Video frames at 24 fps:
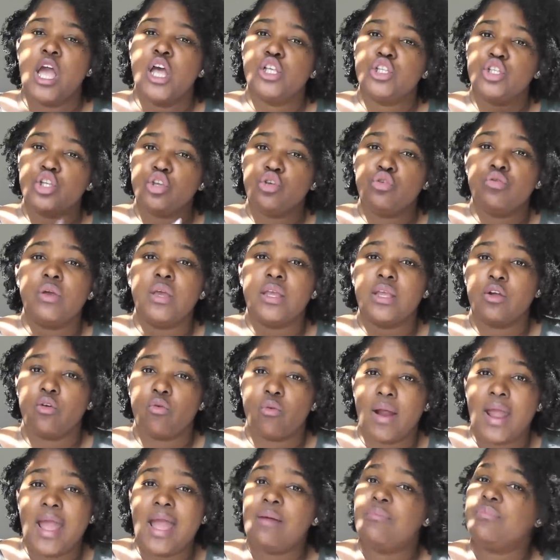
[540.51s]
So you can
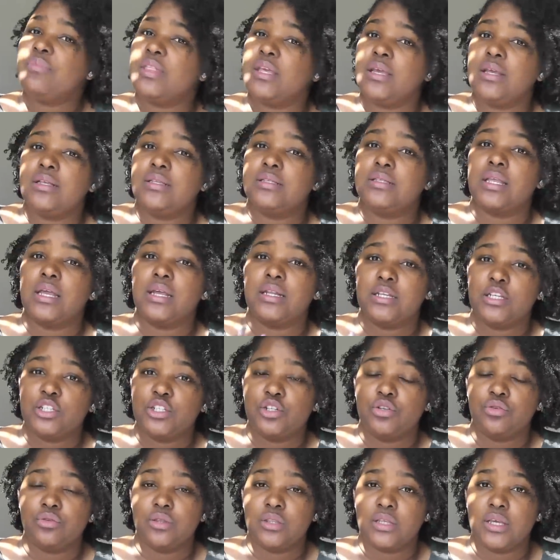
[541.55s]
grab these
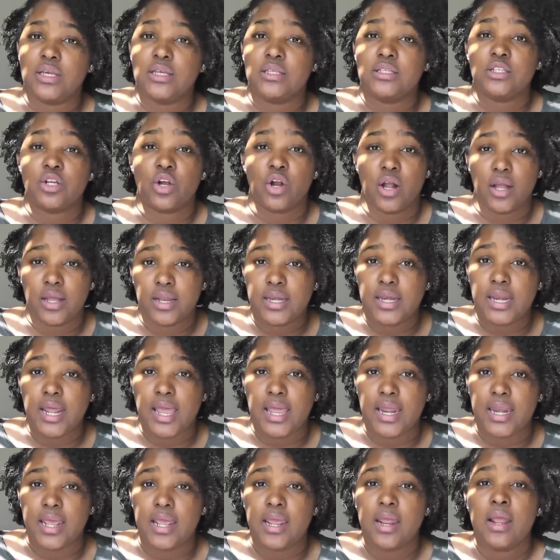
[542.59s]
additional things. They're
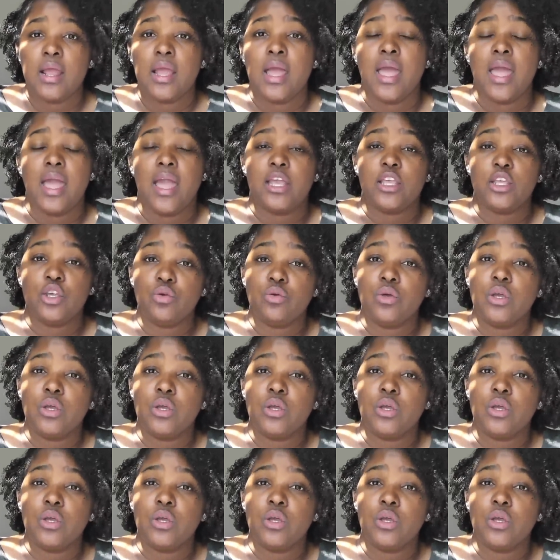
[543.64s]
undated, and you